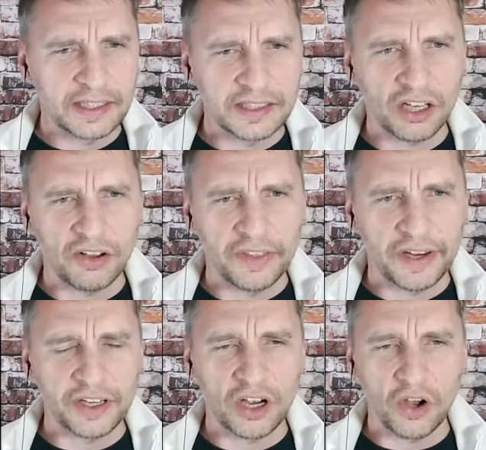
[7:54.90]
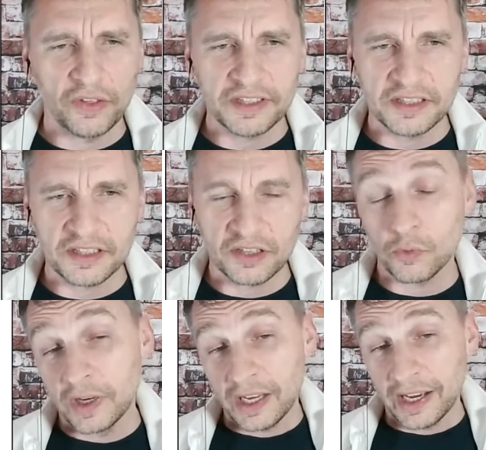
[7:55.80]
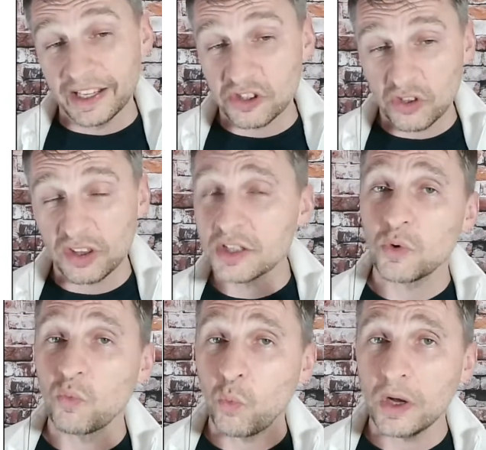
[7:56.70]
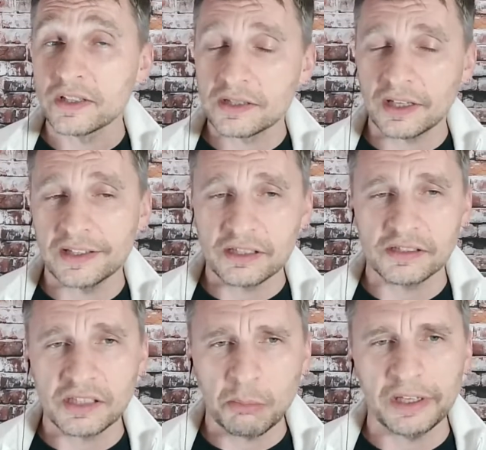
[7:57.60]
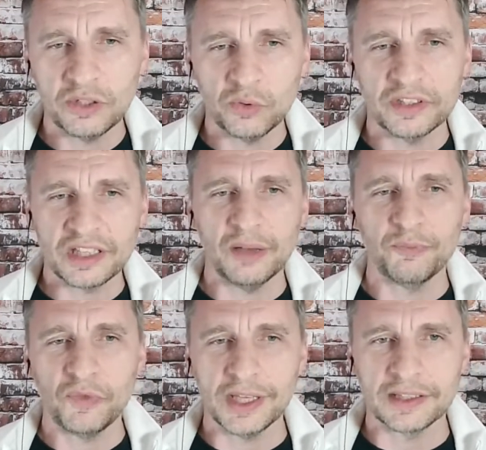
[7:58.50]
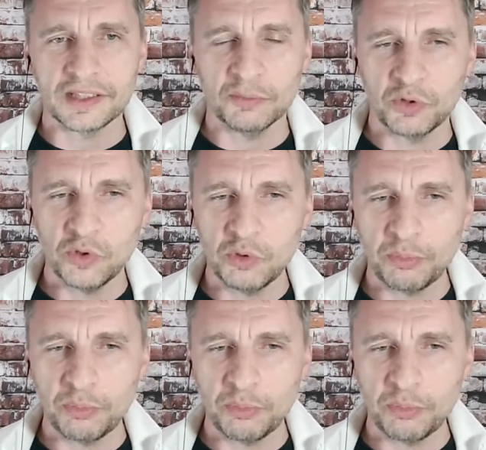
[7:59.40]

so there you go. This is a good one. I saw this one once. I saw somebody do the same thing. Some dude